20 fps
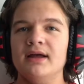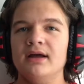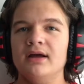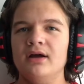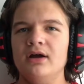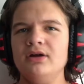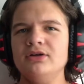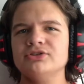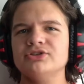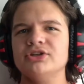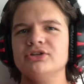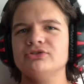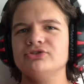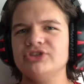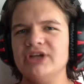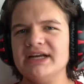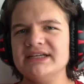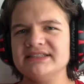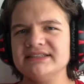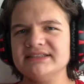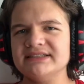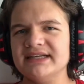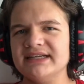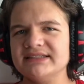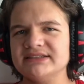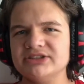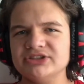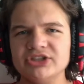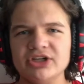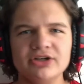Also, Jason
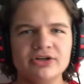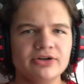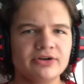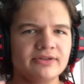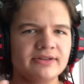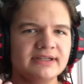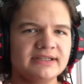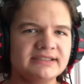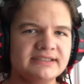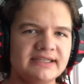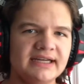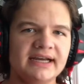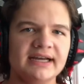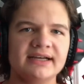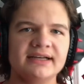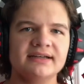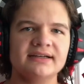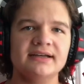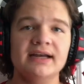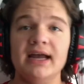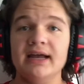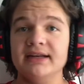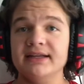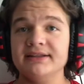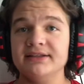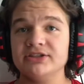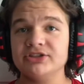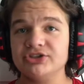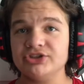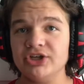is younger than Dick, and
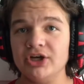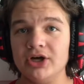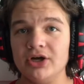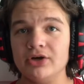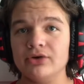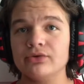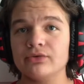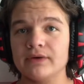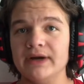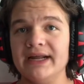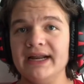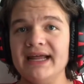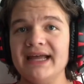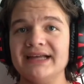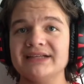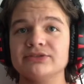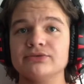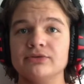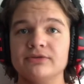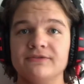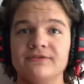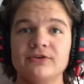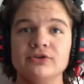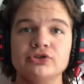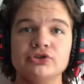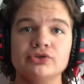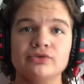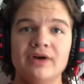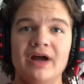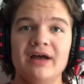in the show, Red X refers
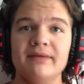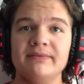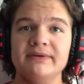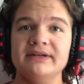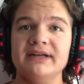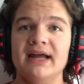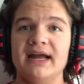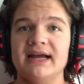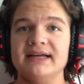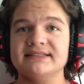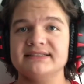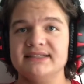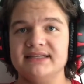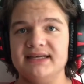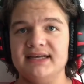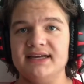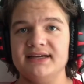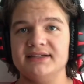to Robin as Kid.